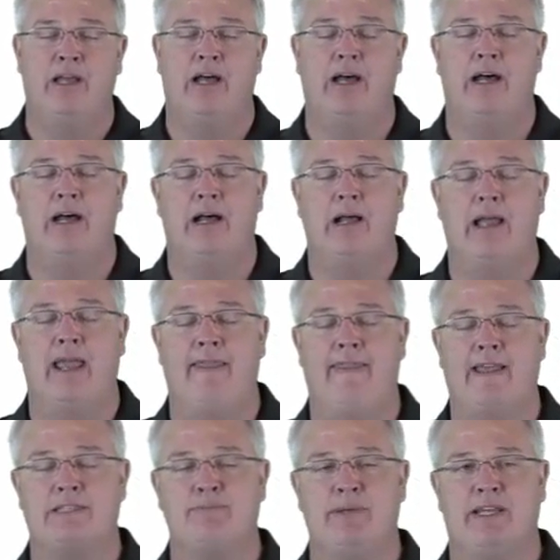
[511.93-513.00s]
And
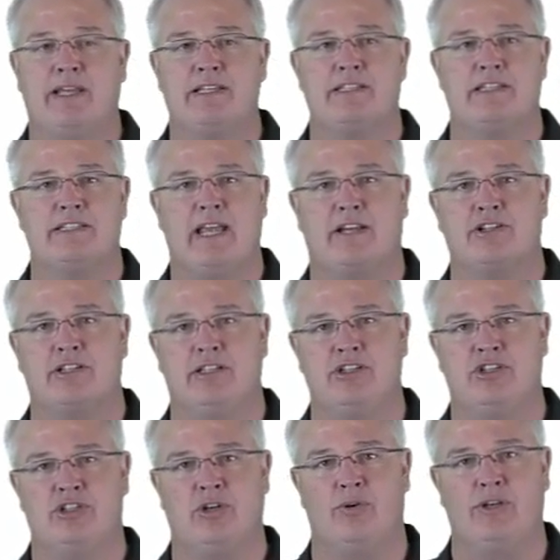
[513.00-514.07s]
that's because it's actually
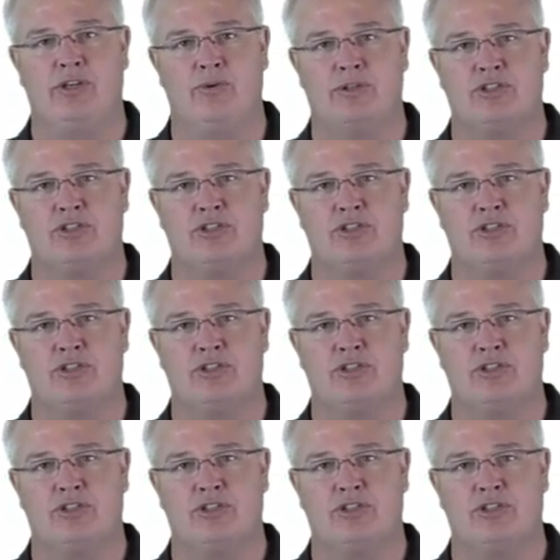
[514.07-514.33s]
showing you,